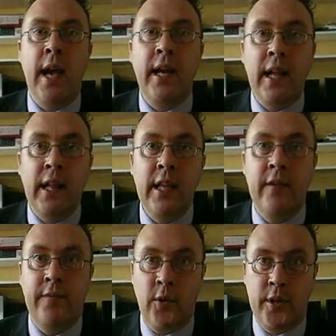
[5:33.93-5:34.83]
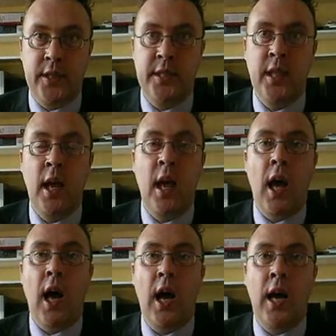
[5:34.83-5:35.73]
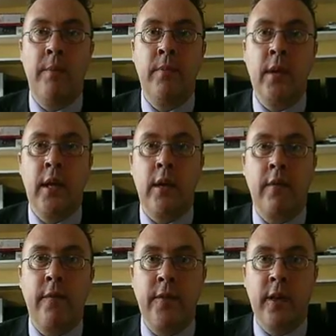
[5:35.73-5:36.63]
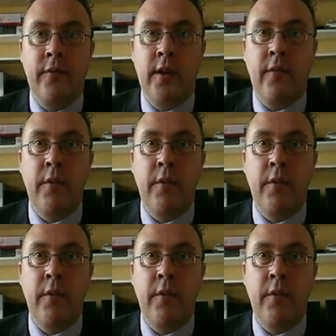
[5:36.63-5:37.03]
clear voice for